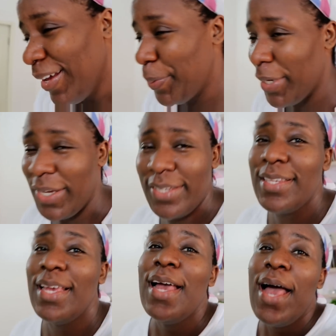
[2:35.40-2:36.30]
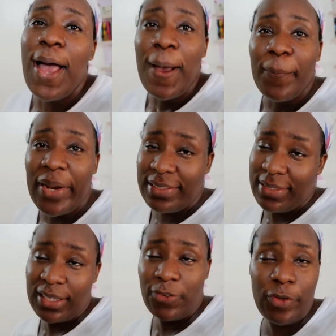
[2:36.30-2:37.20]
because my
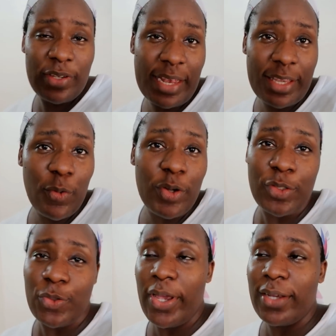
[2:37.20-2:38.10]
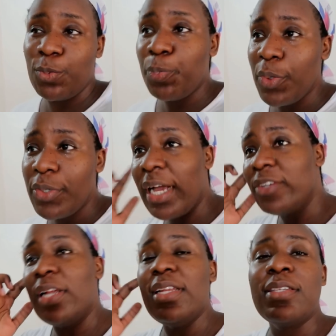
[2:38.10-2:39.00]
chest feels like it wants to explode. I
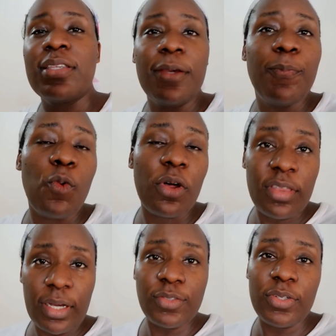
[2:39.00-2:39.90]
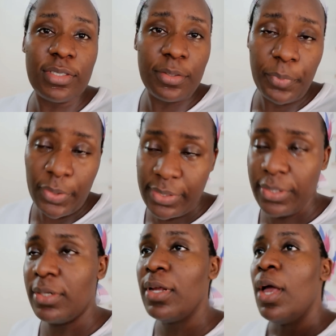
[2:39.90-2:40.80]
usually skip 1000 in the
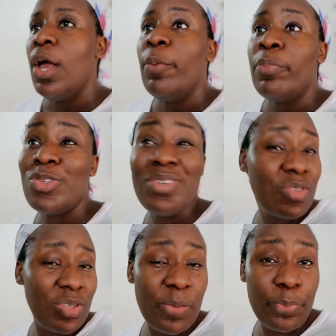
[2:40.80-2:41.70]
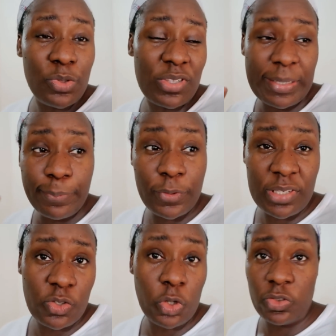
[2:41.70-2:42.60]
morning, but today I was only able to skip
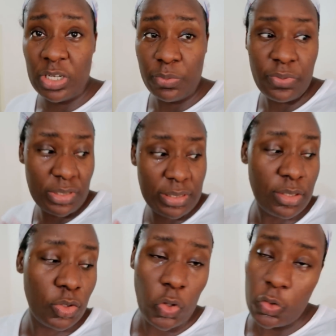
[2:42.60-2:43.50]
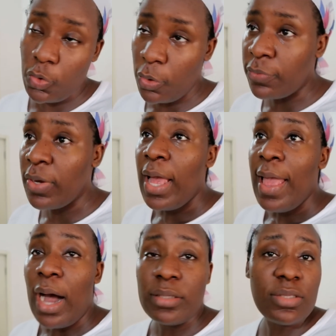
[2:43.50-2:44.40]
600 before this thing turned off.
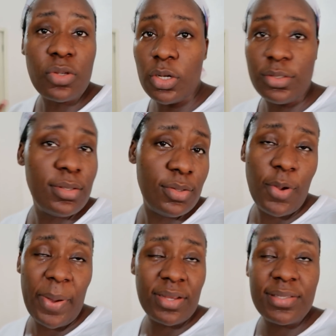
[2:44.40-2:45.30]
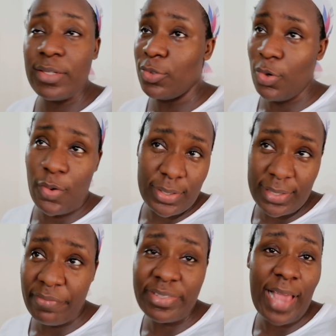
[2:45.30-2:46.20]
I wanted to continue, but I just said, you know
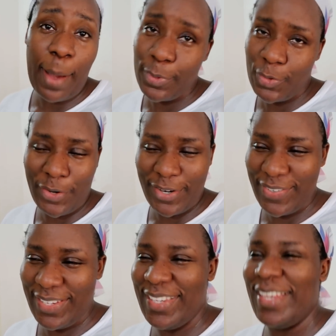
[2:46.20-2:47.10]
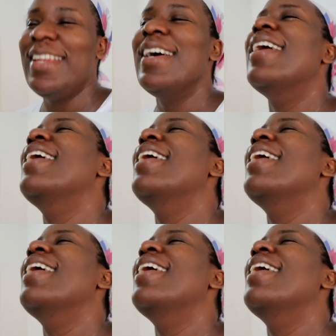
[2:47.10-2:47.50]
what, everything happens for a reason.